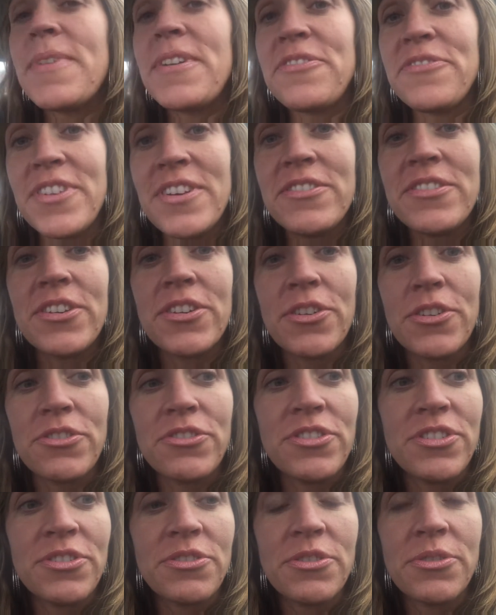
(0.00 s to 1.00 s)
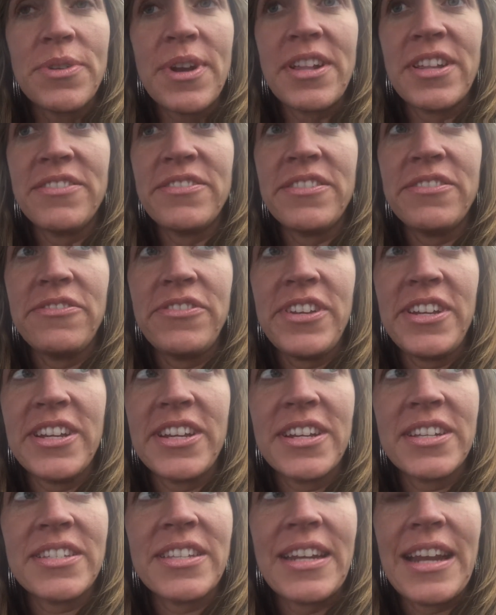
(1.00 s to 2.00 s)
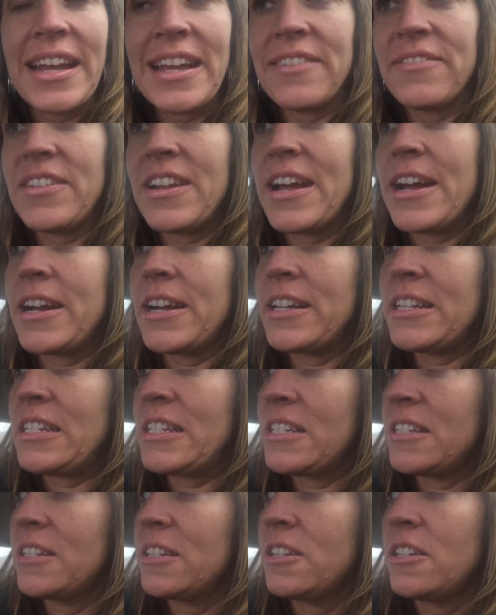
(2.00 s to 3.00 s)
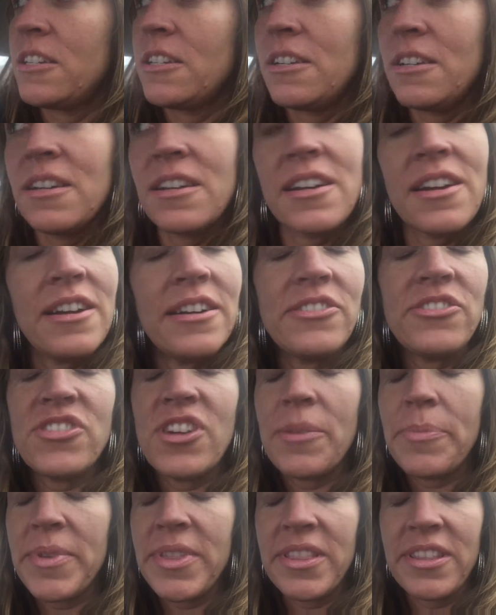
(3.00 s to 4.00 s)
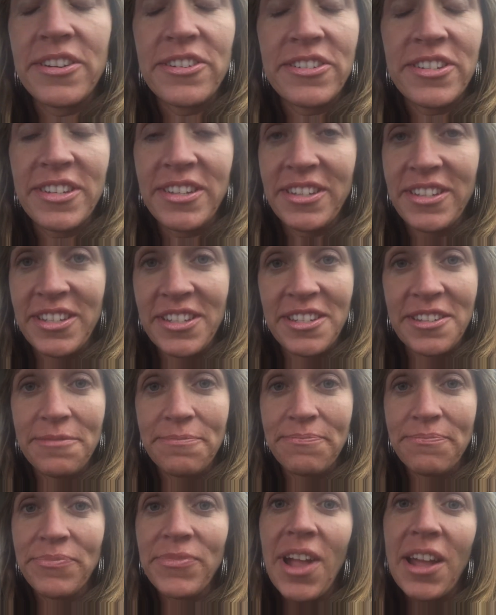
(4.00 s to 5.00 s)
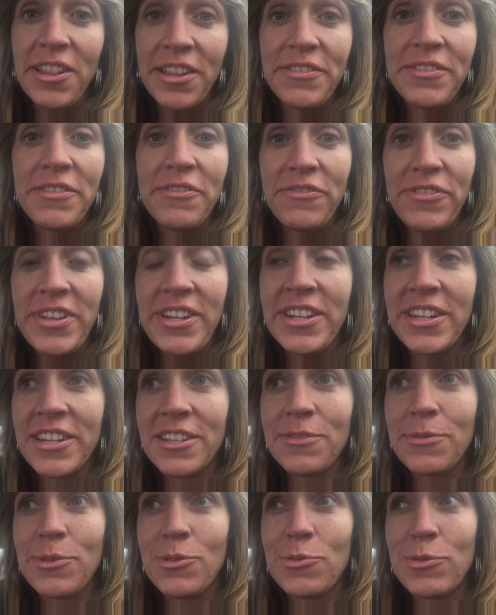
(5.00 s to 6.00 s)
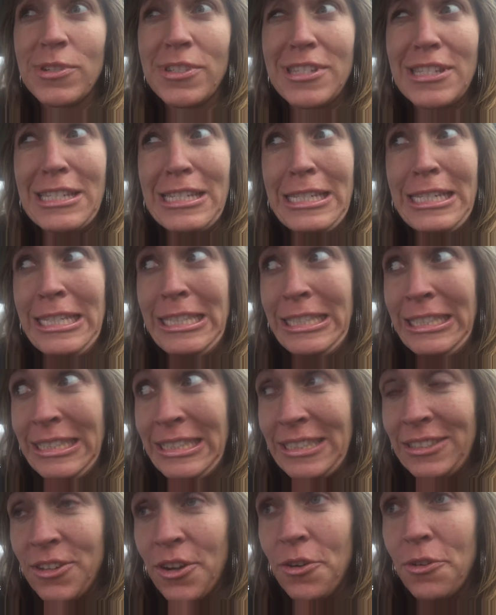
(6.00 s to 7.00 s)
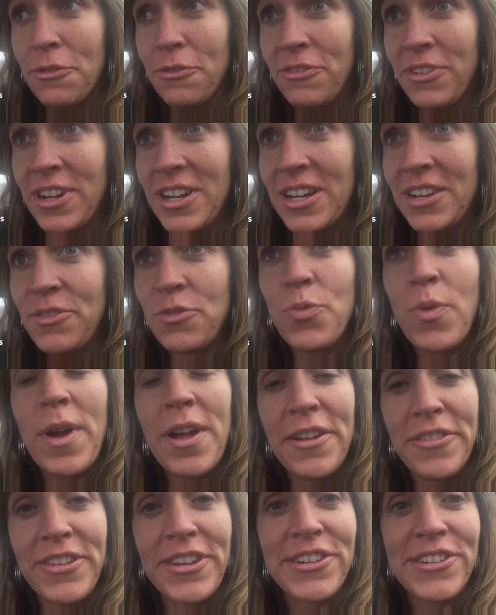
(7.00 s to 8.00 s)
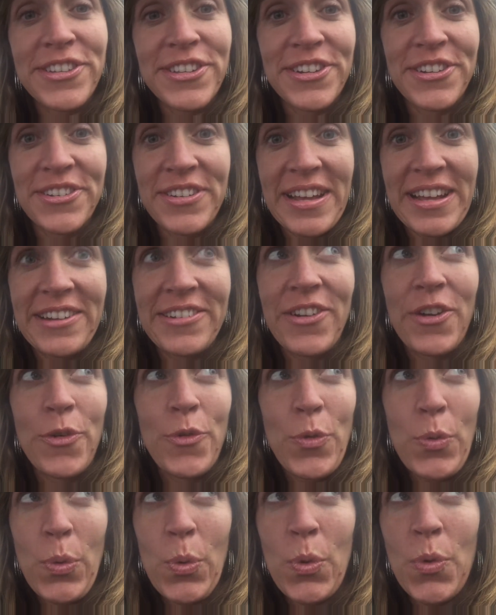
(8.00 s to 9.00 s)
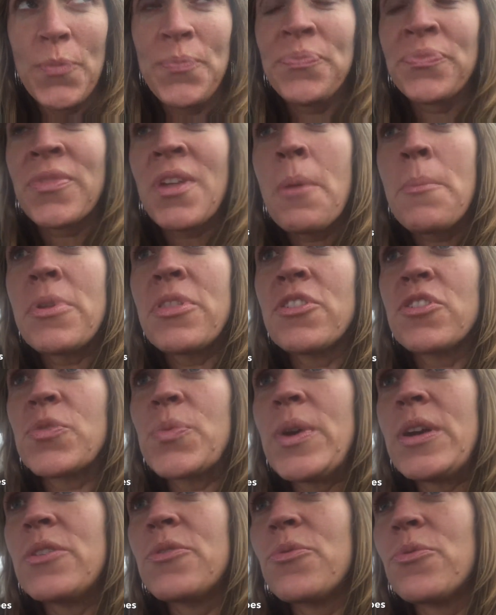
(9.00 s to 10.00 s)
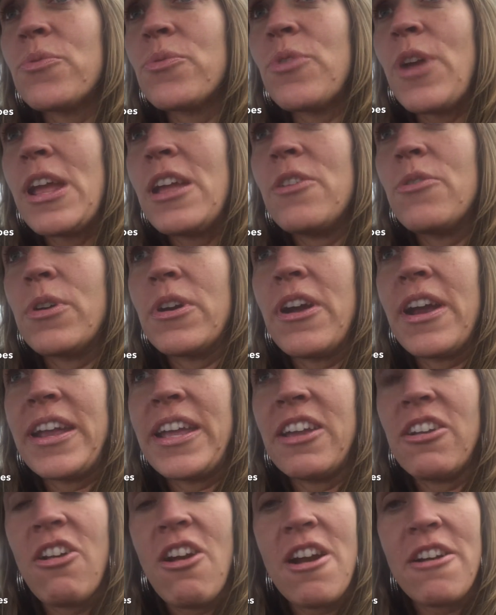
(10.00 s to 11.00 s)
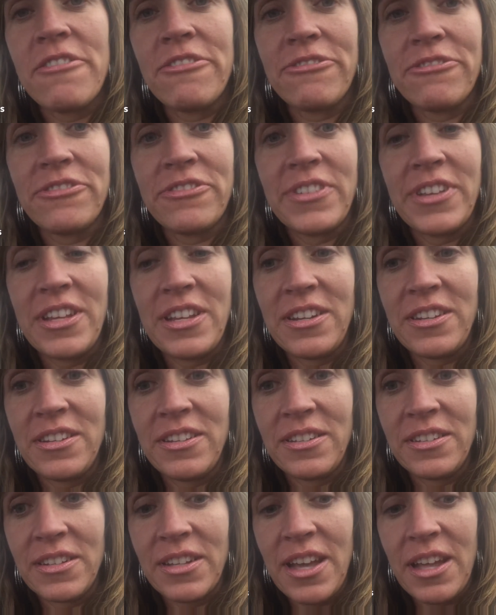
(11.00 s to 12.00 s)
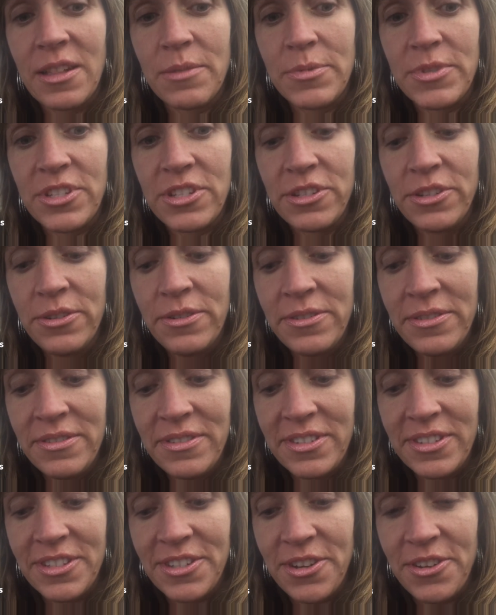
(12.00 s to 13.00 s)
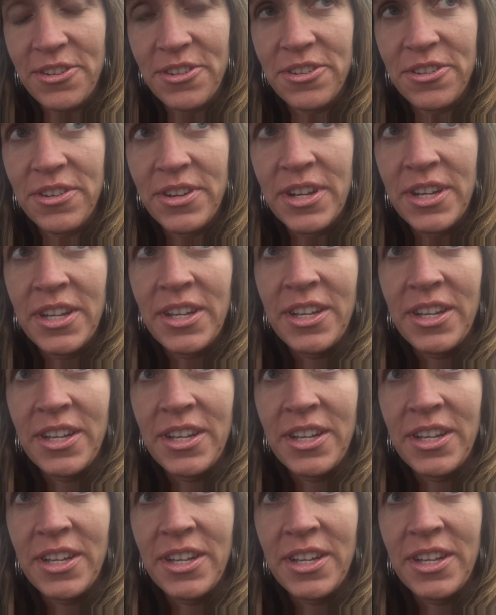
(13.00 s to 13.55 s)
my favorite grocery store when I lived in Phoenix, and I have not gone shopping there since I lived in Phoenix, which was oh, five, 12 years ago now. But there's one right where I get off in Kalamazoo, so